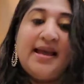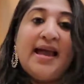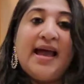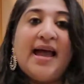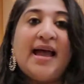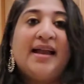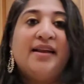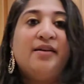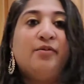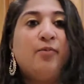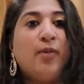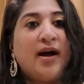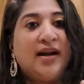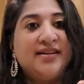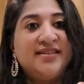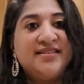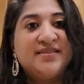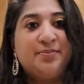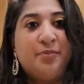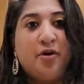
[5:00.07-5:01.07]
and 1
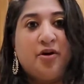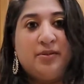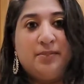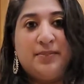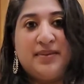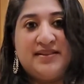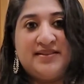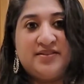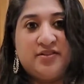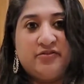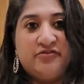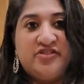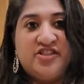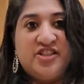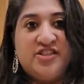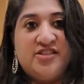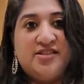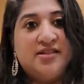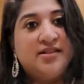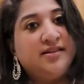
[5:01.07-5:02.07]
small piece of
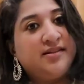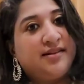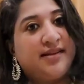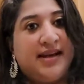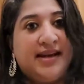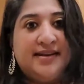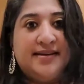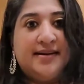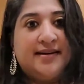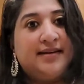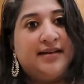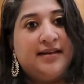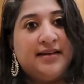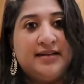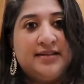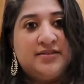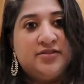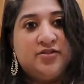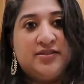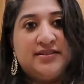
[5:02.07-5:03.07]
ginger grated.
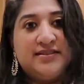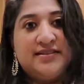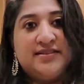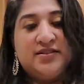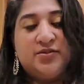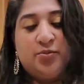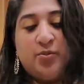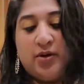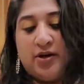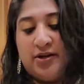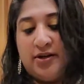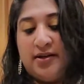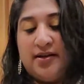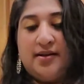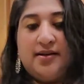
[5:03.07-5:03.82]
So this is what